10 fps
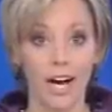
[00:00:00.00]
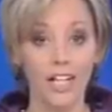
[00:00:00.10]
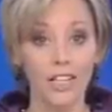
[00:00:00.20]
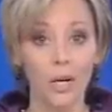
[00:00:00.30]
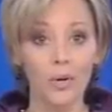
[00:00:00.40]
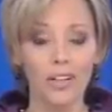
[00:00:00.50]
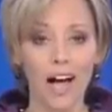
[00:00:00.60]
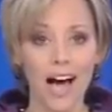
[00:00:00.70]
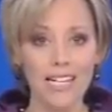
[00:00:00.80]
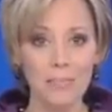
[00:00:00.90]
A local
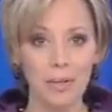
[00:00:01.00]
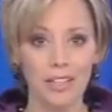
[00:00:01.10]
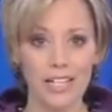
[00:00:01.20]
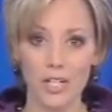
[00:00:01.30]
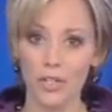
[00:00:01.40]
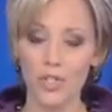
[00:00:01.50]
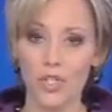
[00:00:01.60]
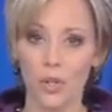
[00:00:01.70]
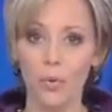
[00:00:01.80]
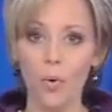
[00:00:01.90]
hospital has earned
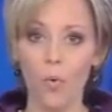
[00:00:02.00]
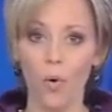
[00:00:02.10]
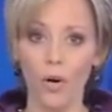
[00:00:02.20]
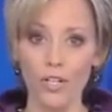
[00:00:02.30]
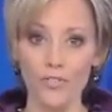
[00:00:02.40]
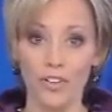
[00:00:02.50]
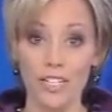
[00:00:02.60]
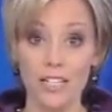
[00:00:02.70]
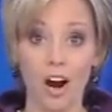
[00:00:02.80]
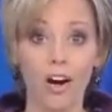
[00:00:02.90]
two awards for its
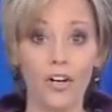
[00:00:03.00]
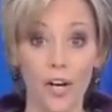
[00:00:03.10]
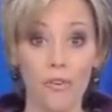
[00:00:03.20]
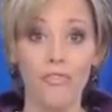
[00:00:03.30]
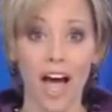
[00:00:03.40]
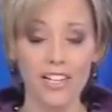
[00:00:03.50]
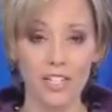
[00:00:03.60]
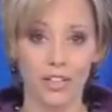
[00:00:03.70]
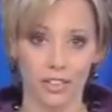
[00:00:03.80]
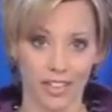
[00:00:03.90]

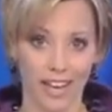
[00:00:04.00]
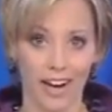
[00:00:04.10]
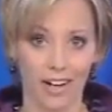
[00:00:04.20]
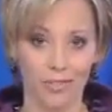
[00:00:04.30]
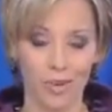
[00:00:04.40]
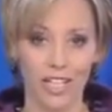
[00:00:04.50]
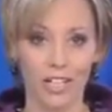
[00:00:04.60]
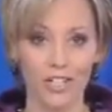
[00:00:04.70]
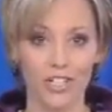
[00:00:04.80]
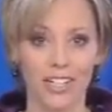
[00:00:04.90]
cardiovascular care. Wendy
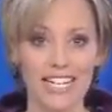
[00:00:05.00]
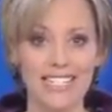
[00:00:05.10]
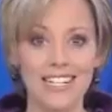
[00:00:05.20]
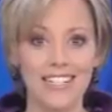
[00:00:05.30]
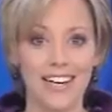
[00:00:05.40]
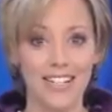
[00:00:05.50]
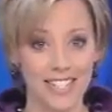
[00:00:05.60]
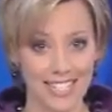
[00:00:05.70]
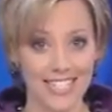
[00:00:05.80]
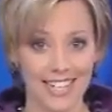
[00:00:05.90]
Cushel has details in
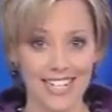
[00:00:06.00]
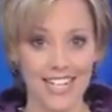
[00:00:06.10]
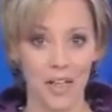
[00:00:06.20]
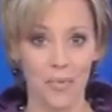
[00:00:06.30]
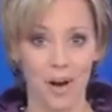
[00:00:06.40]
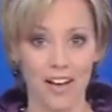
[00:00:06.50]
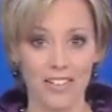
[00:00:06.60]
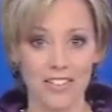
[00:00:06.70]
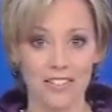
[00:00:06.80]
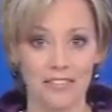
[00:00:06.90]
today's Health Watch.